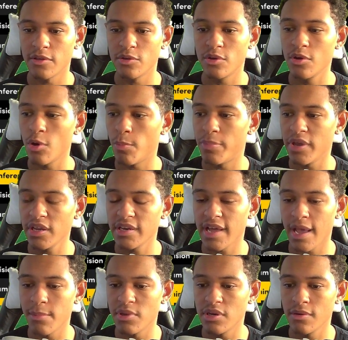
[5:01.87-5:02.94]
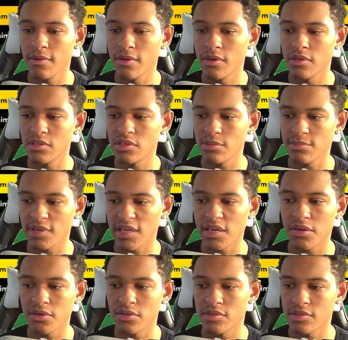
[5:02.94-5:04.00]
You can go Pink Diamond, Team
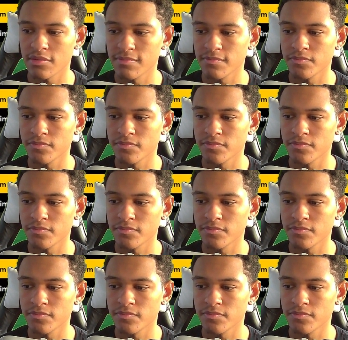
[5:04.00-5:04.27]
Lakers.